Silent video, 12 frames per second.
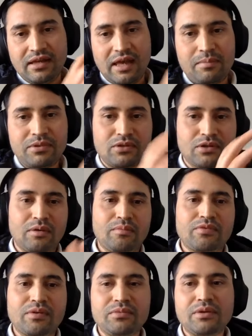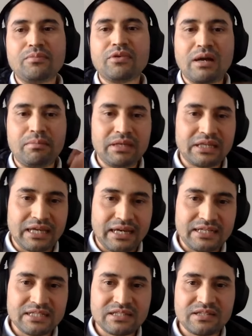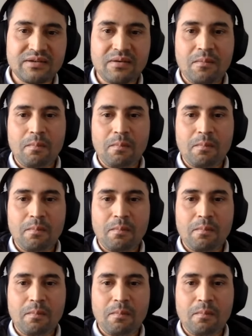happen to come from the Brahmin caste.